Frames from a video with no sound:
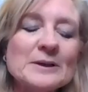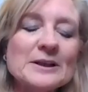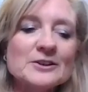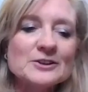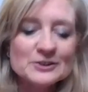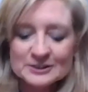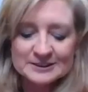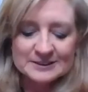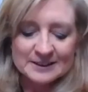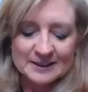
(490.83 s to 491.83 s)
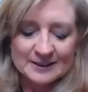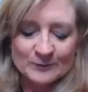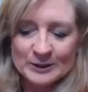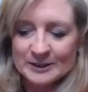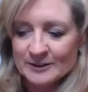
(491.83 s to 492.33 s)
because
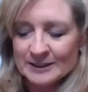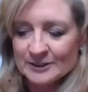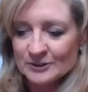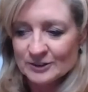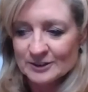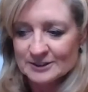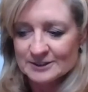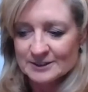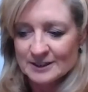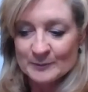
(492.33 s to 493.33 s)
when I looked,